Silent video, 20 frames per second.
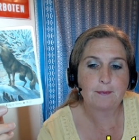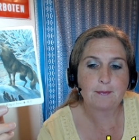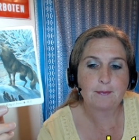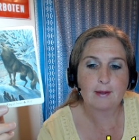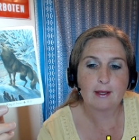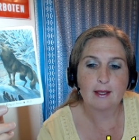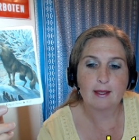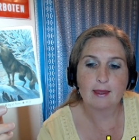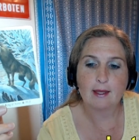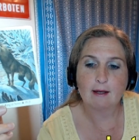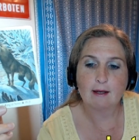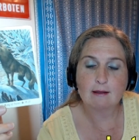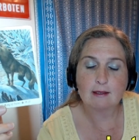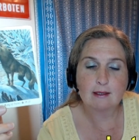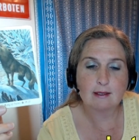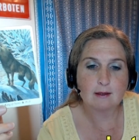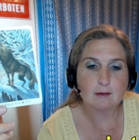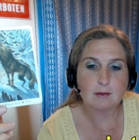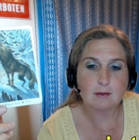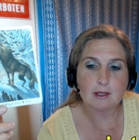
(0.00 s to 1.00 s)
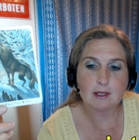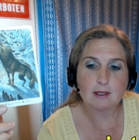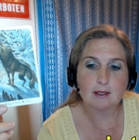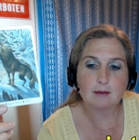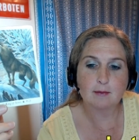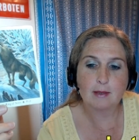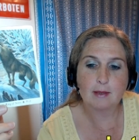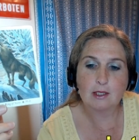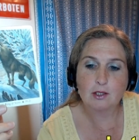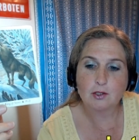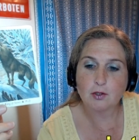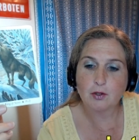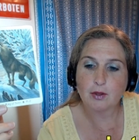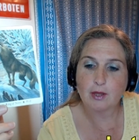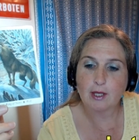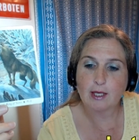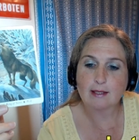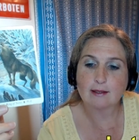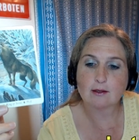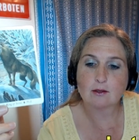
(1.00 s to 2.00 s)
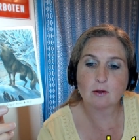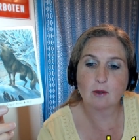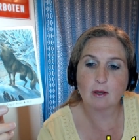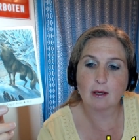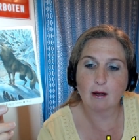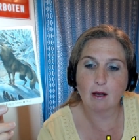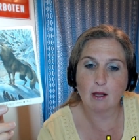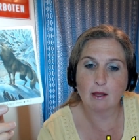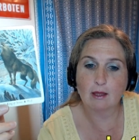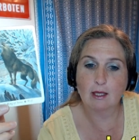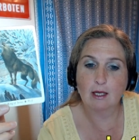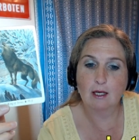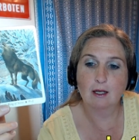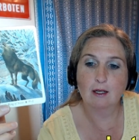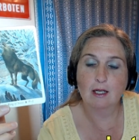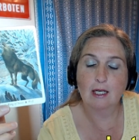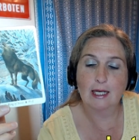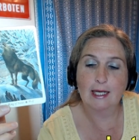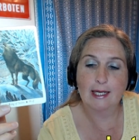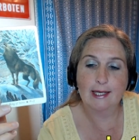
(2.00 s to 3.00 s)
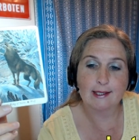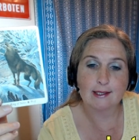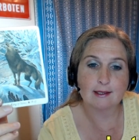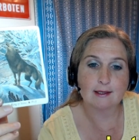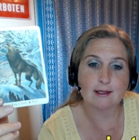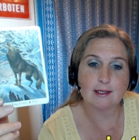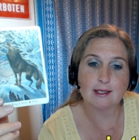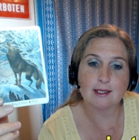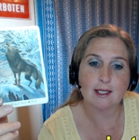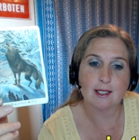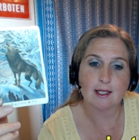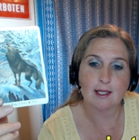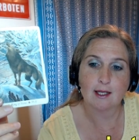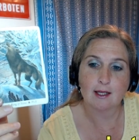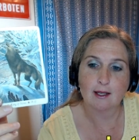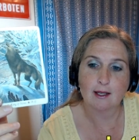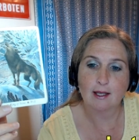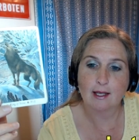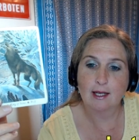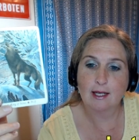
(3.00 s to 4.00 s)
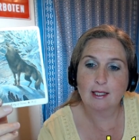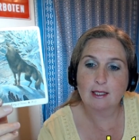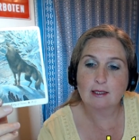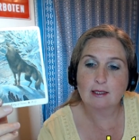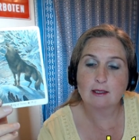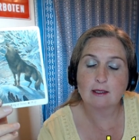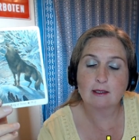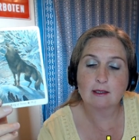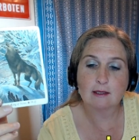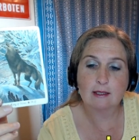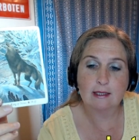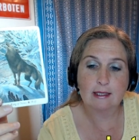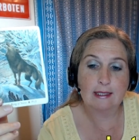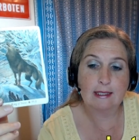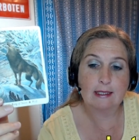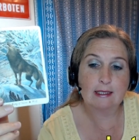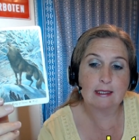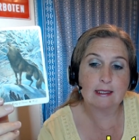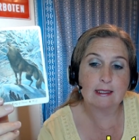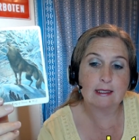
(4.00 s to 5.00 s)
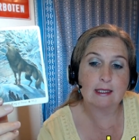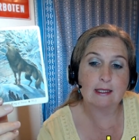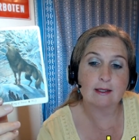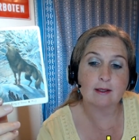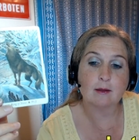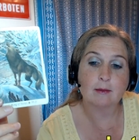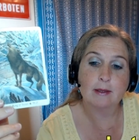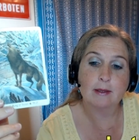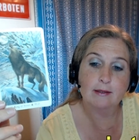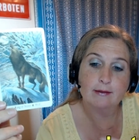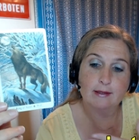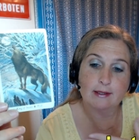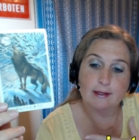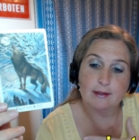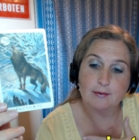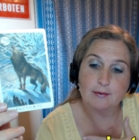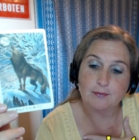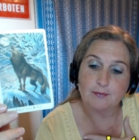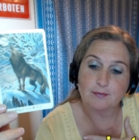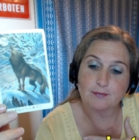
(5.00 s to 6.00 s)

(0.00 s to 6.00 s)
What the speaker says: there is some sentimental things going on there, and it is a little bit of a,